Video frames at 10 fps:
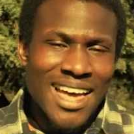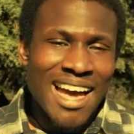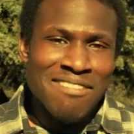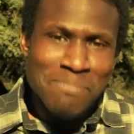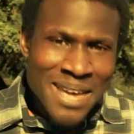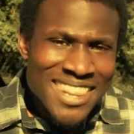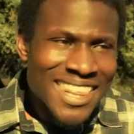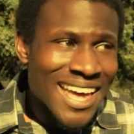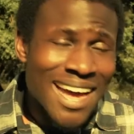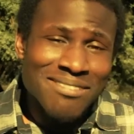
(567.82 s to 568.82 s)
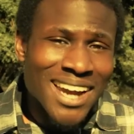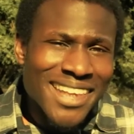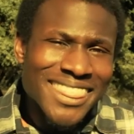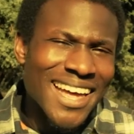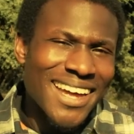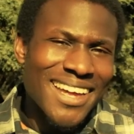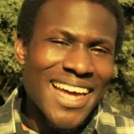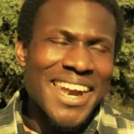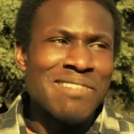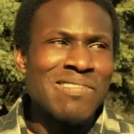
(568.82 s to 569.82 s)
I've been there, I've done that.
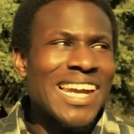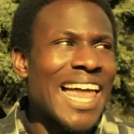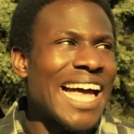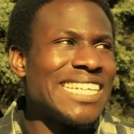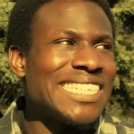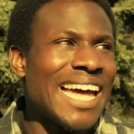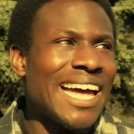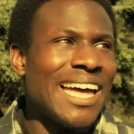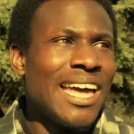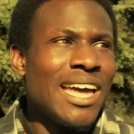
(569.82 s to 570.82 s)
And I realize that